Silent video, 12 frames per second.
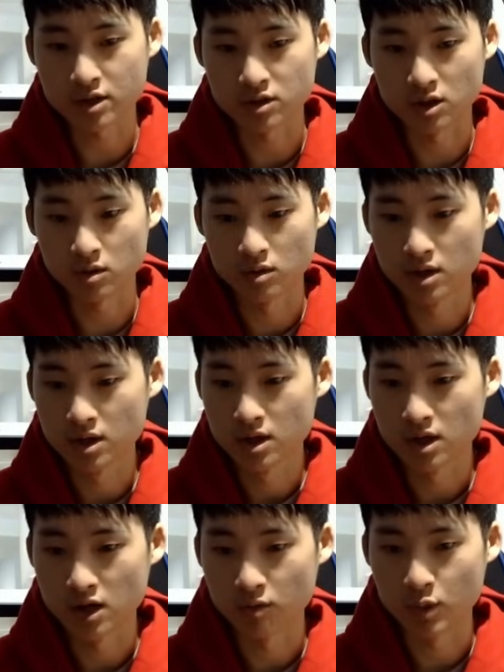So
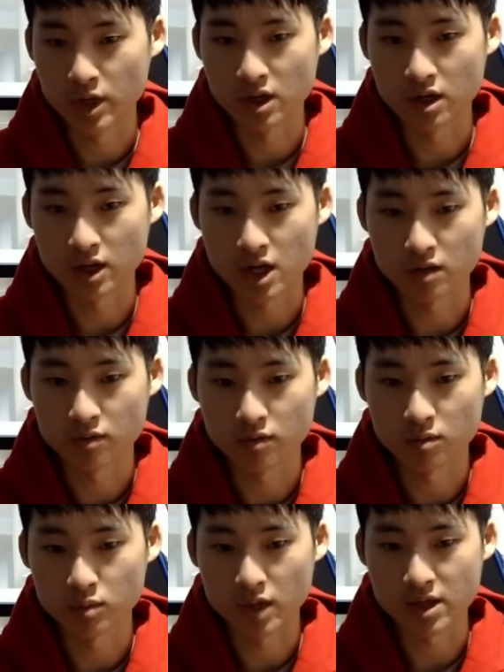if we kind of
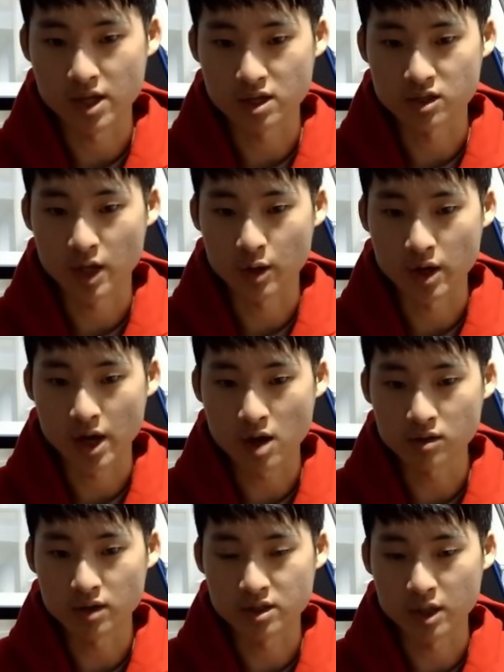play that scenario
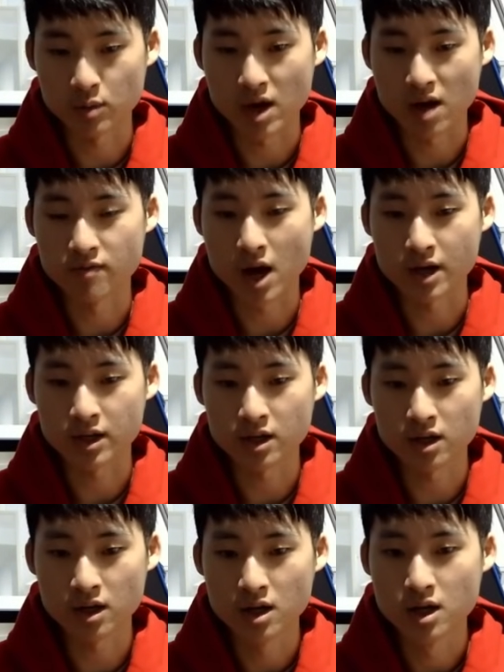out, let's say we have Vi
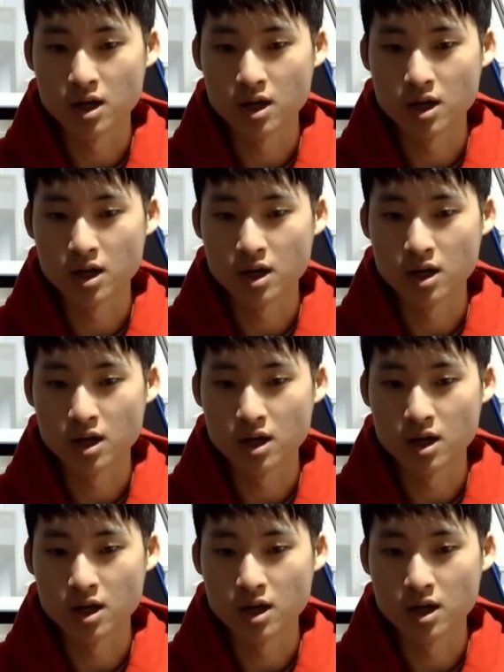here,